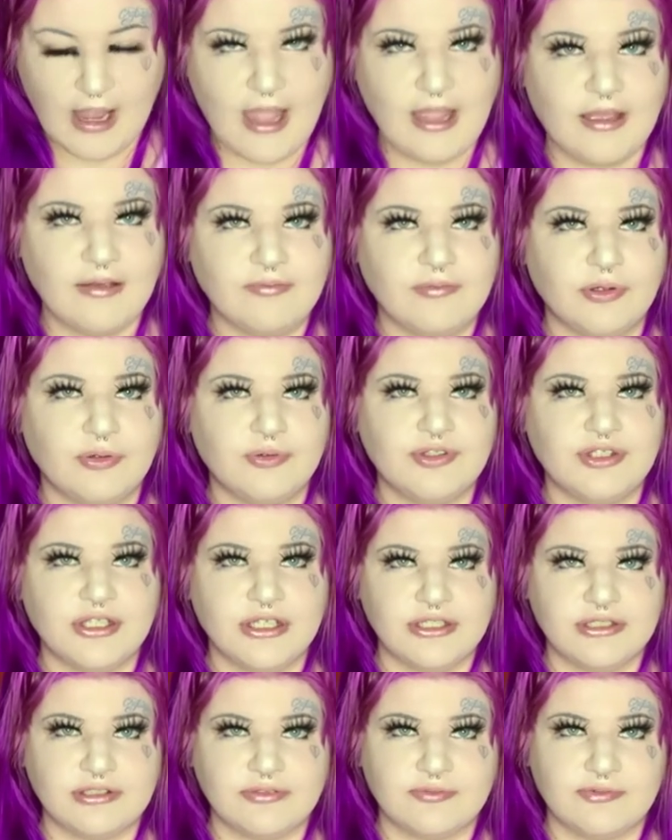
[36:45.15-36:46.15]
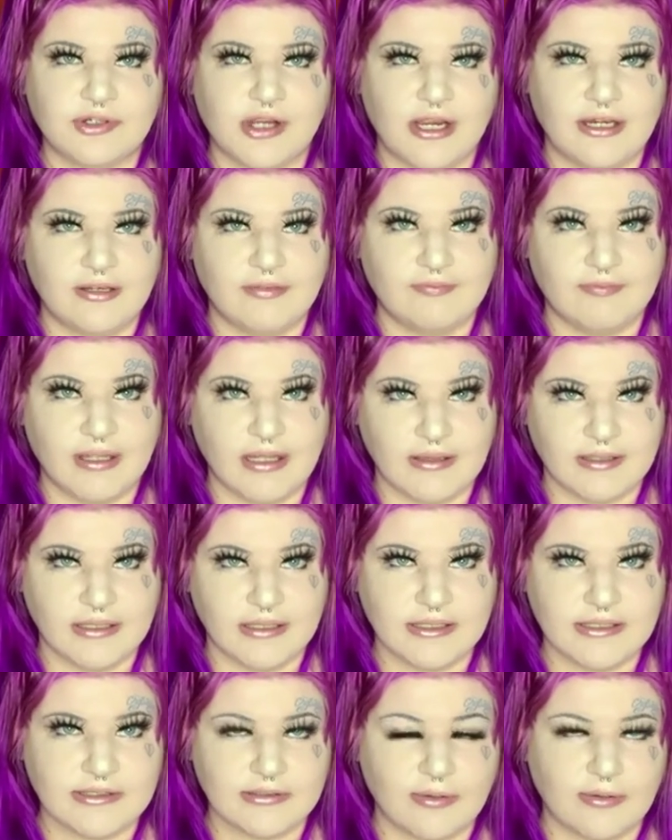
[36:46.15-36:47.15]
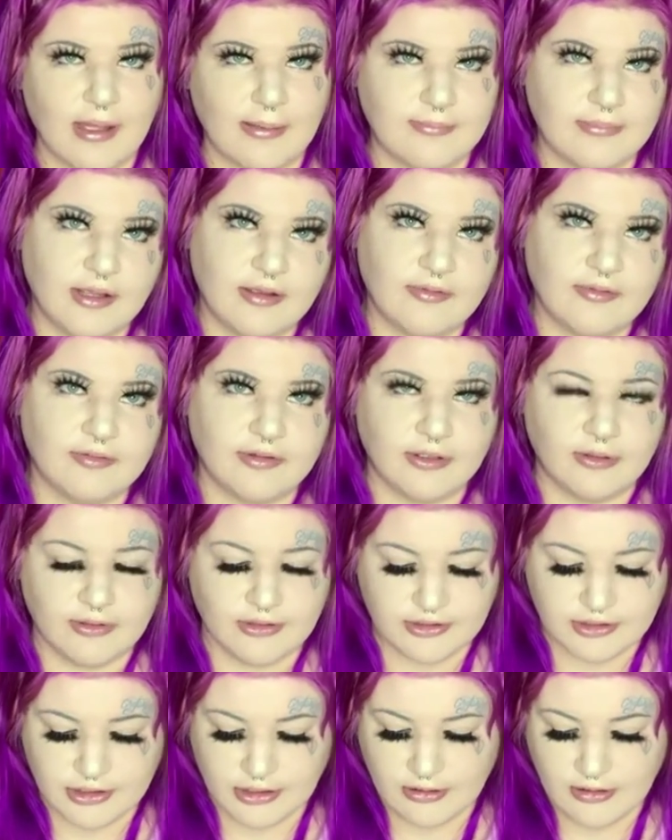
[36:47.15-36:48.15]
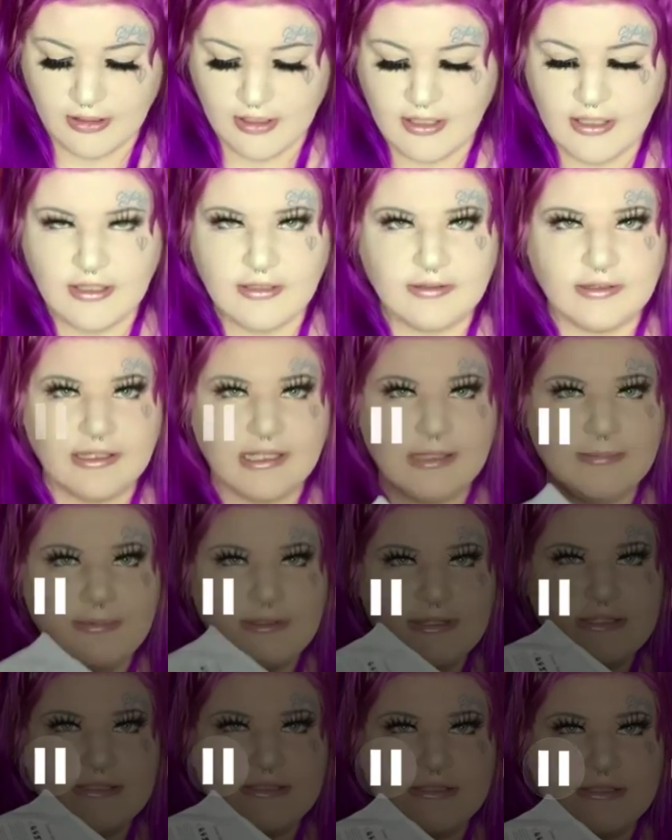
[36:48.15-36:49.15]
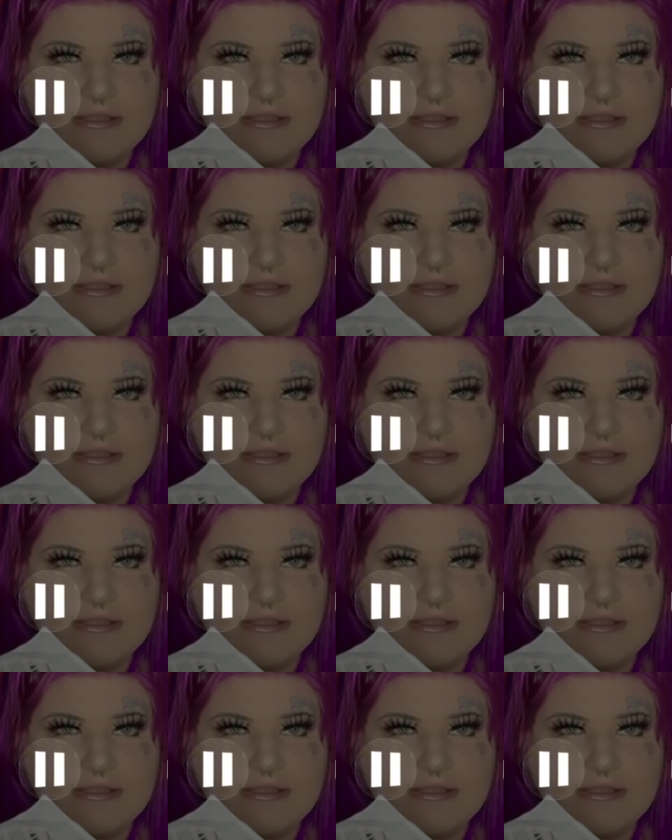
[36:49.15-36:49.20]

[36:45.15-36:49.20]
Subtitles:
I have no chance of trying to fight this, so I'm definitely going to jail. They gave me this...